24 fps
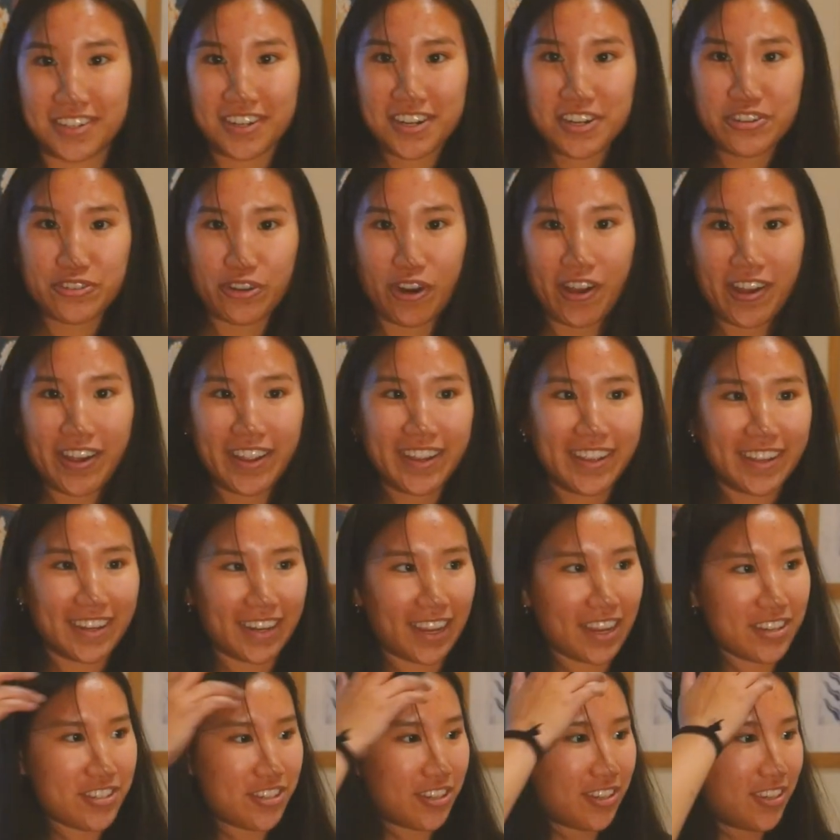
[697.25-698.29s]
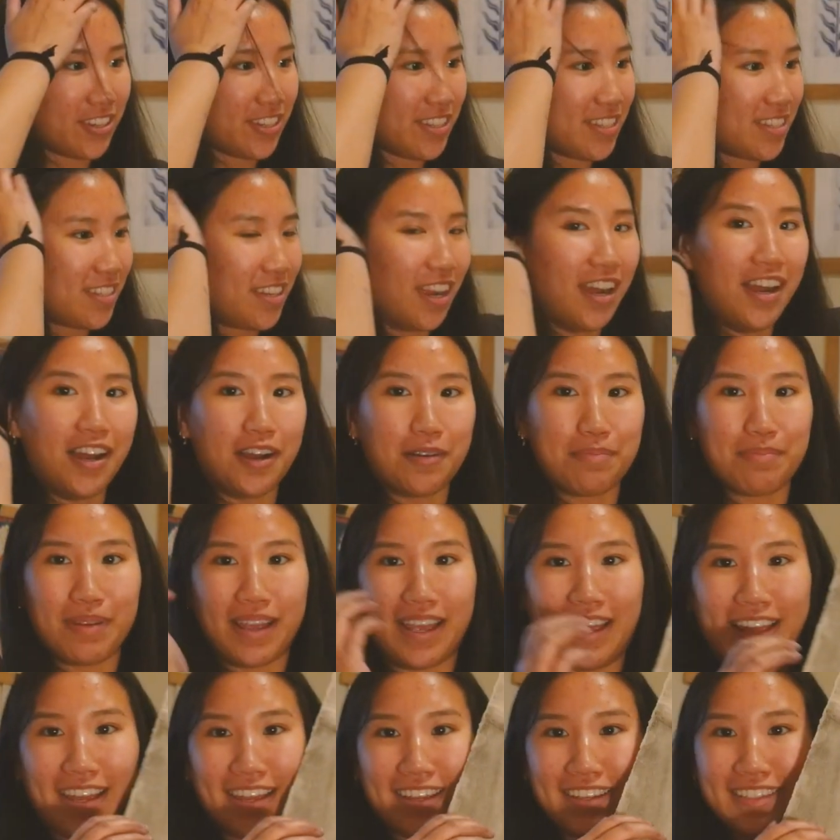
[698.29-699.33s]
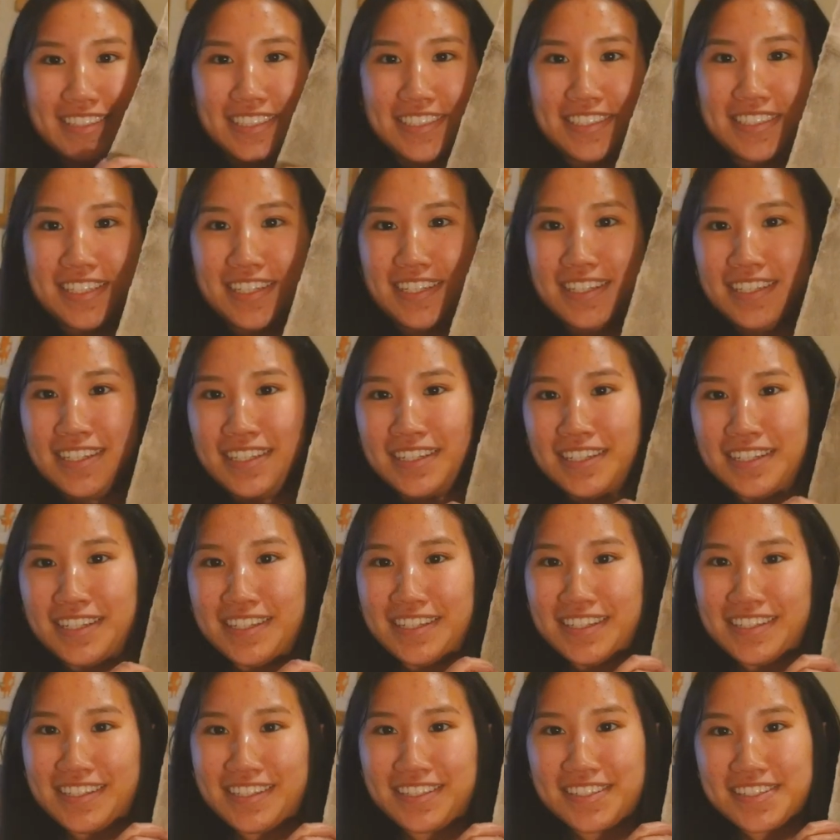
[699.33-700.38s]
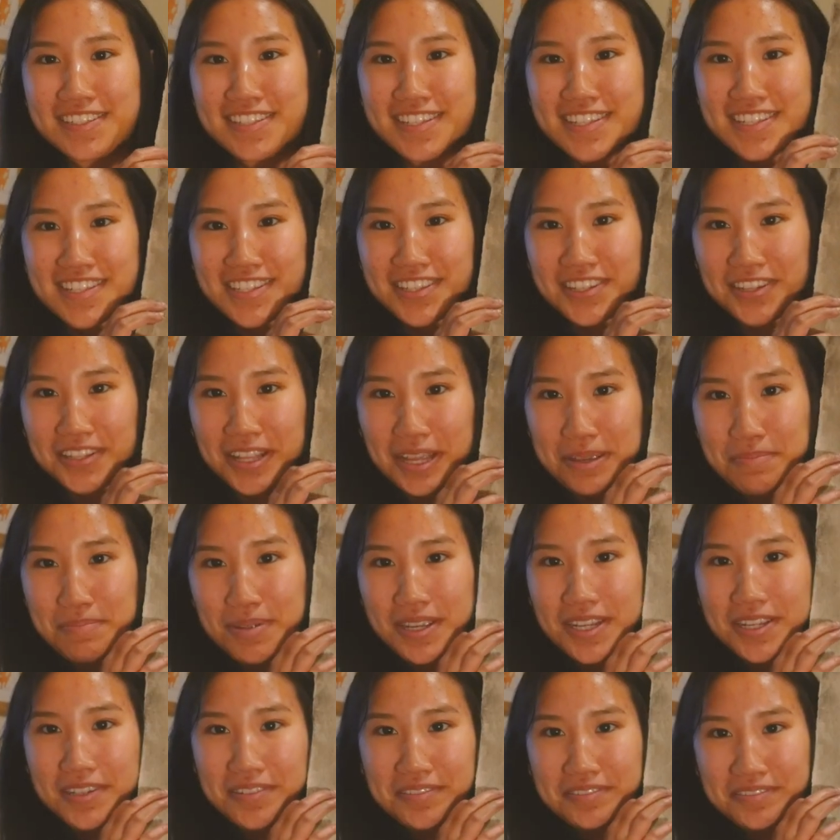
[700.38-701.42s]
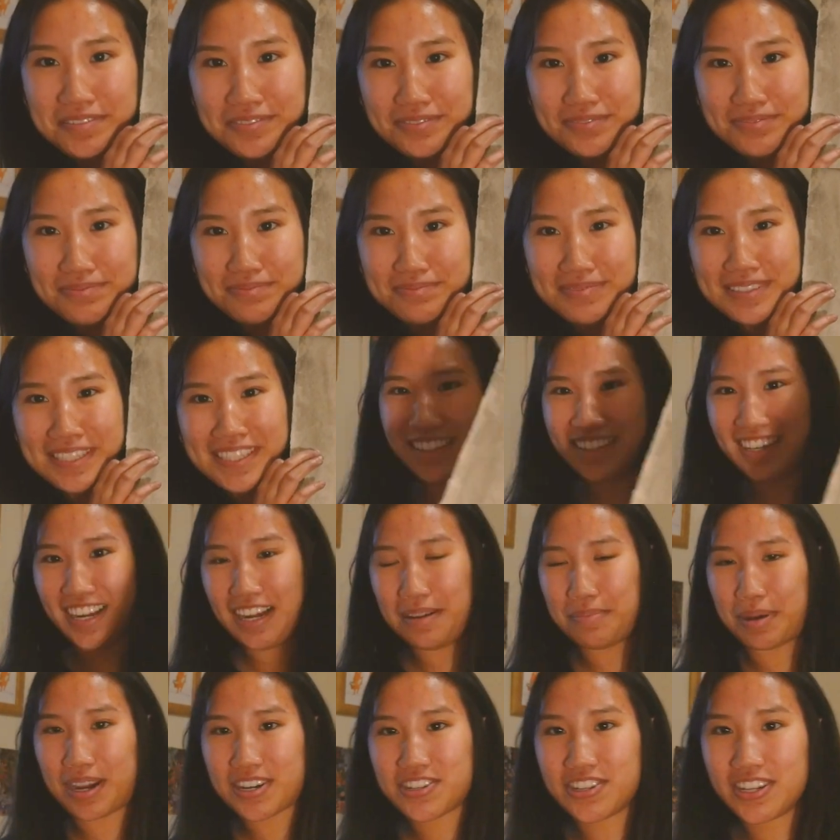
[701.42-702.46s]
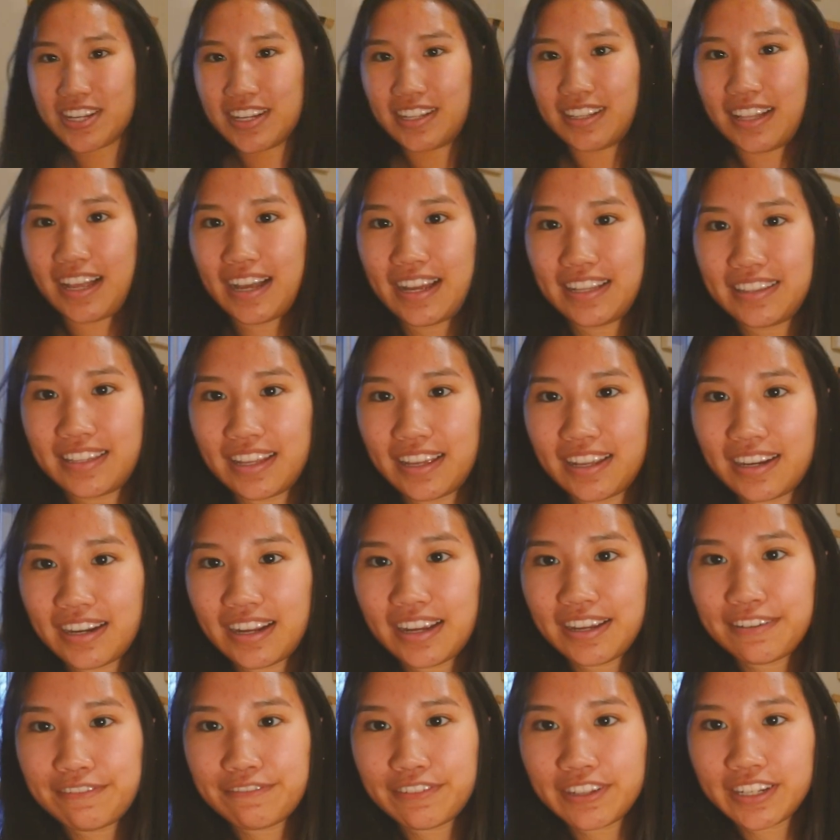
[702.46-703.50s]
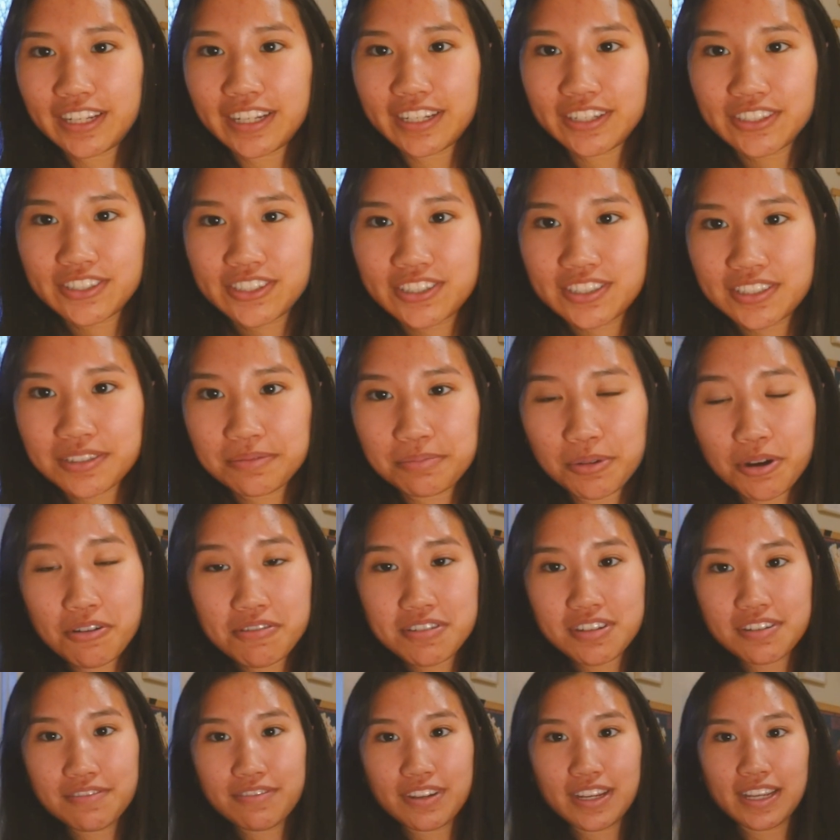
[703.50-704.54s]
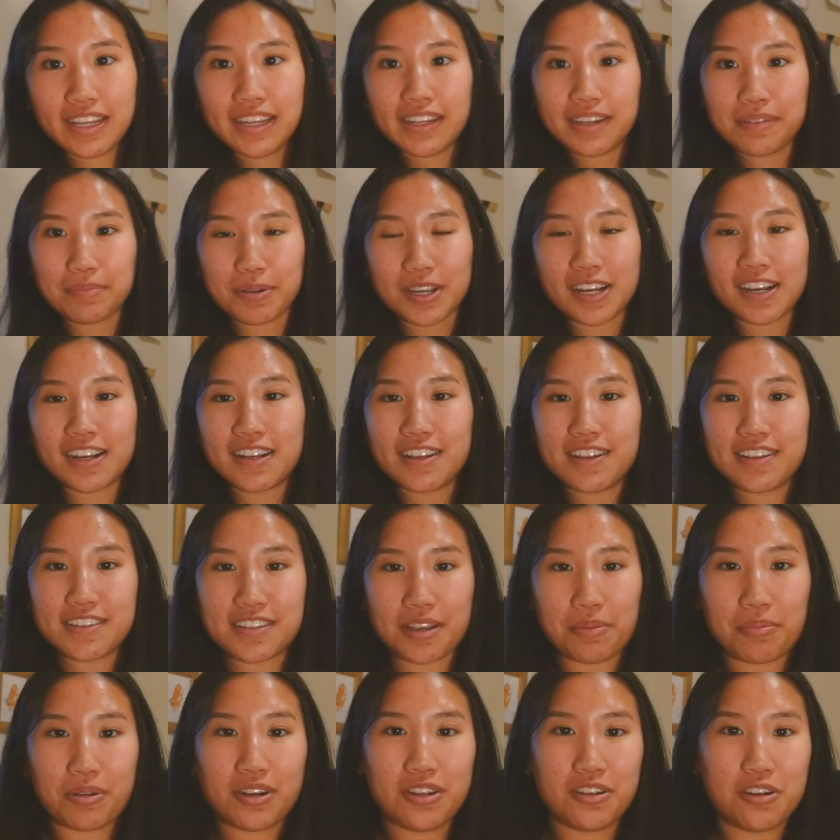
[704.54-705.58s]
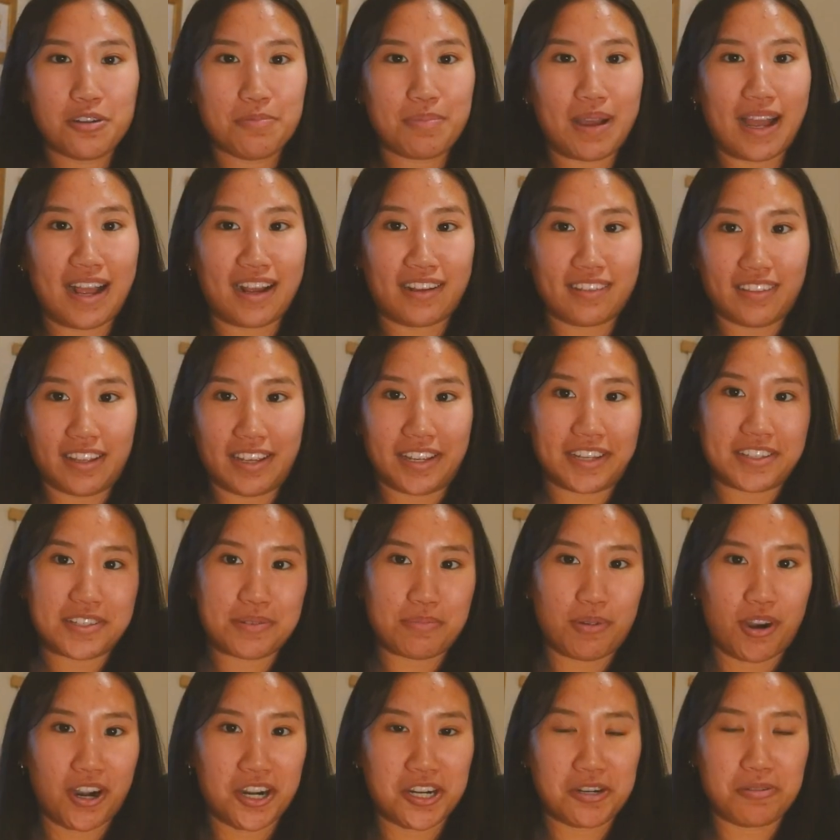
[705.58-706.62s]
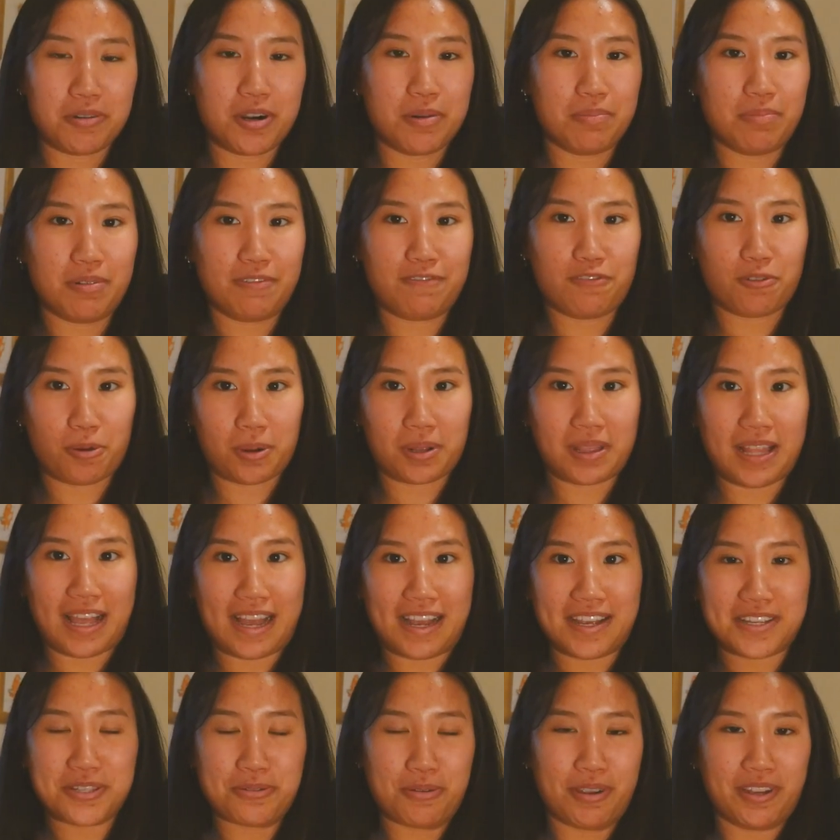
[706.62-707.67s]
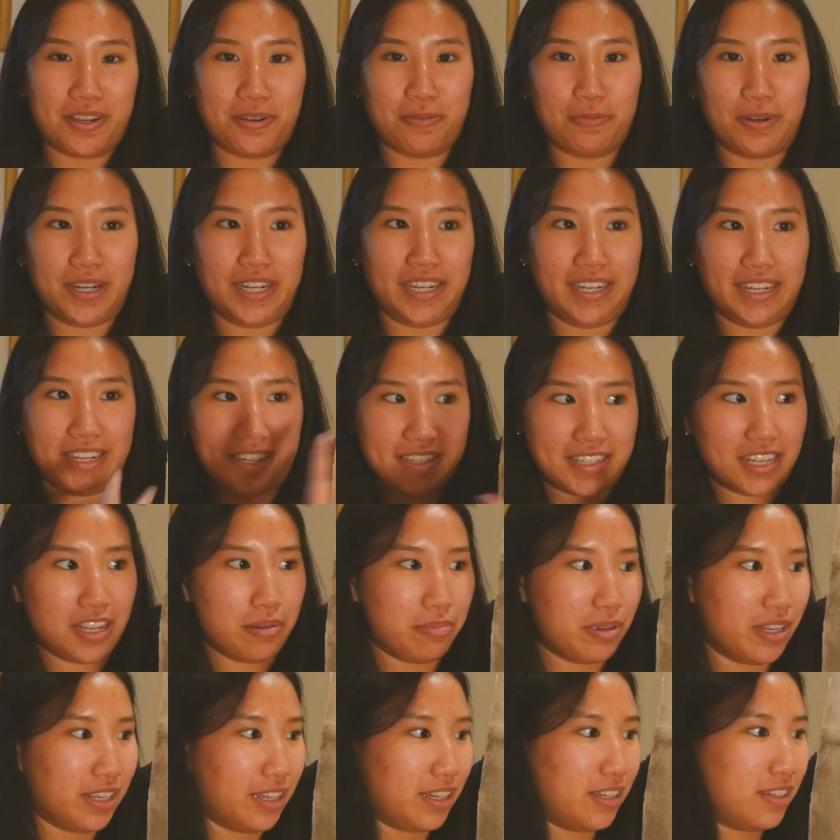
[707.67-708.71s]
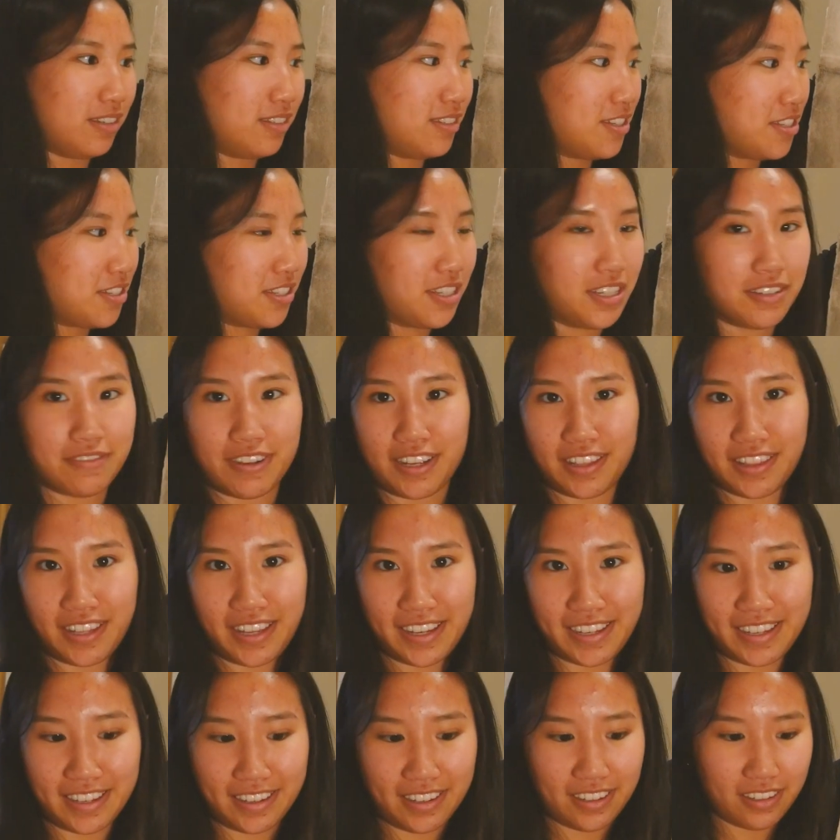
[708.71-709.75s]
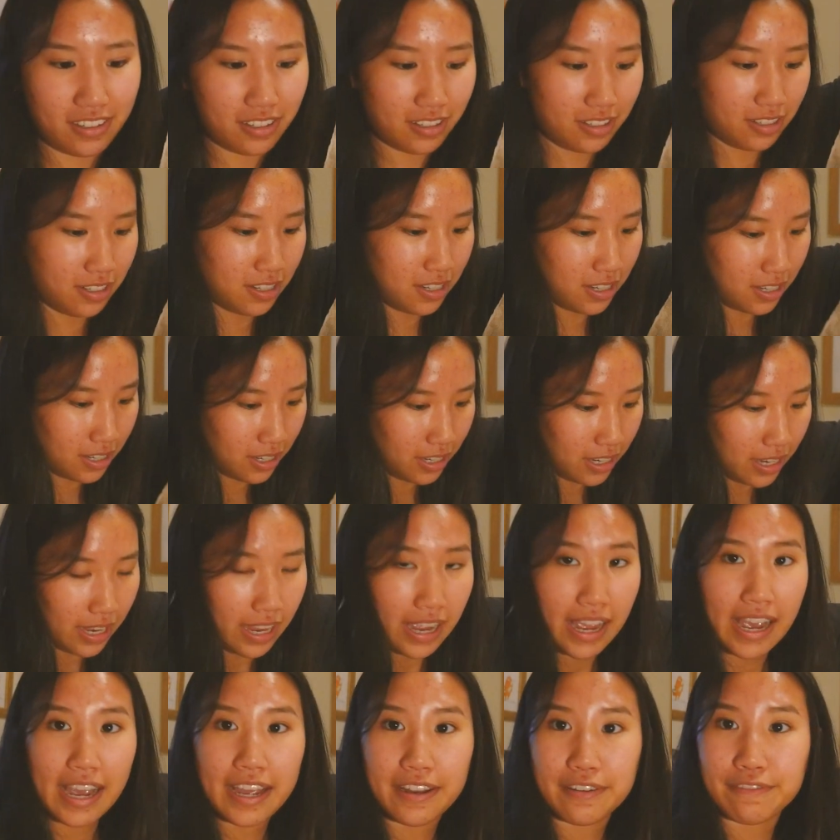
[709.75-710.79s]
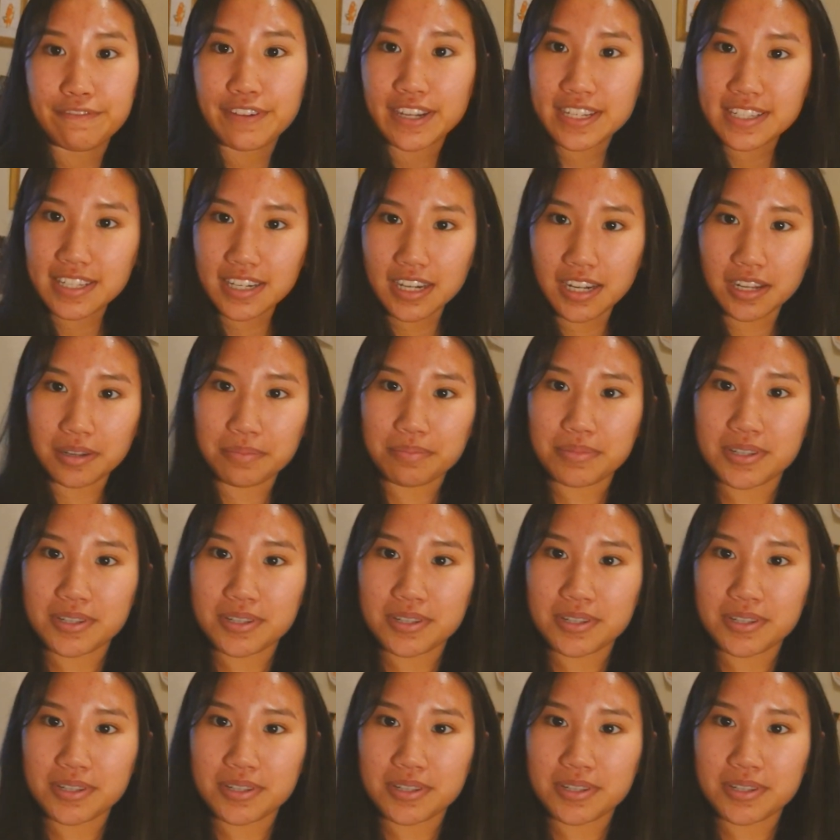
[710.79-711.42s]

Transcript: Drawing and I actually couldn't stop. And does this look like me? I'm actually glad that I finished most of it because I'm gonna go back like tomorrow or before class so I could re-examine it to see if I like it and fix it up.